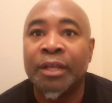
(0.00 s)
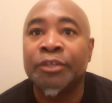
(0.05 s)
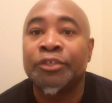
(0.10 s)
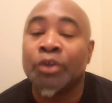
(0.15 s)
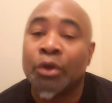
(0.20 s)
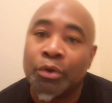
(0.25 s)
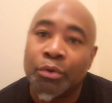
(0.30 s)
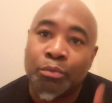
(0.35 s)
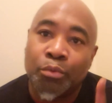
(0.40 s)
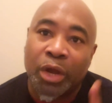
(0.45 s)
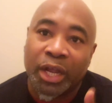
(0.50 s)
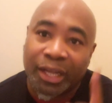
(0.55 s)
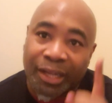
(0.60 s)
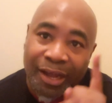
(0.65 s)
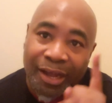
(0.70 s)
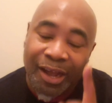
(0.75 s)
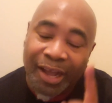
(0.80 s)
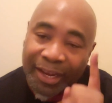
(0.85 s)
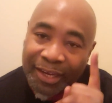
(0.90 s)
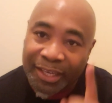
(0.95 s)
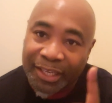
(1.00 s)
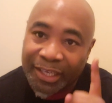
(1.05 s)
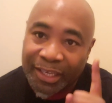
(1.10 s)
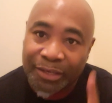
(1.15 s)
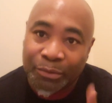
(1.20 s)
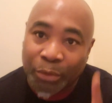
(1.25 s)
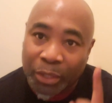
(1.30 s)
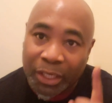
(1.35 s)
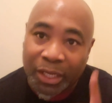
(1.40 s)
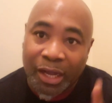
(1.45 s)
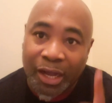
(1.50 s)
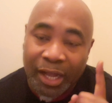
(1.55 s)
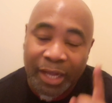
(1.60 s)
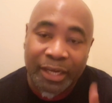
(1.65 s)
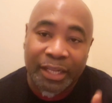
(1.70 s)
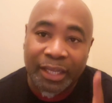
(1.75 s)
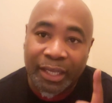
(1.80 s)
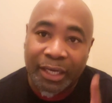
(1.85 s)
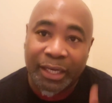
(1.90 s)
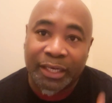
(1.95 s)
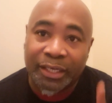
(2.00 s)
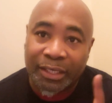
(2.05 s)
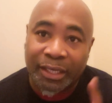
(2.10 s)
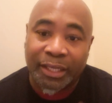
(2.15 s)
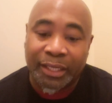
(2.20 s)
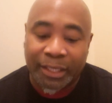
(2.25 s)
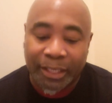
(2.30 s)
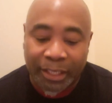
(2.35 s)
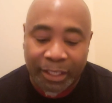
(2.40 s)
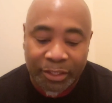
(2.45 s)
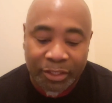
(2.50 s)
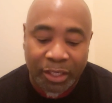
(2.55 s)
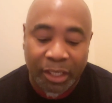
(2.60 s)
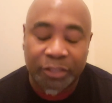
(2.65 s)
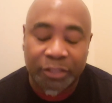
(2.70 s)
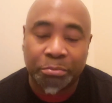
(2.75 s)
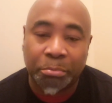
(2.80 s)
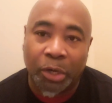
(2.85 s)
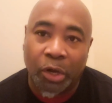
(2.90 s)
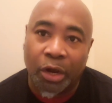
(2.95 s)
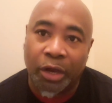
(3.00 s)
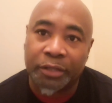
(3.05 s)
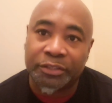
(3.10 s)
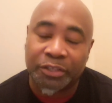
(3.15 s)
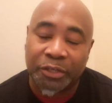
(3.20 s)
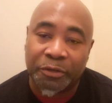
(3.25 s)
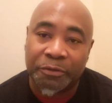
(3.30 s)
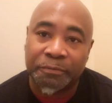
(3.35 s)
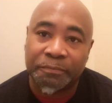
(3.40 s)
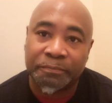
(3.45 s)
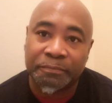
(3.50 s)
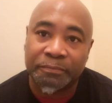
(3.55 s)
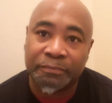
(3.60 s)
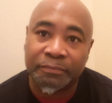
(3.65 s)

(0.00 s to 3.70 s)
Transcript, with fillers: So what God did, and it touched my heart so.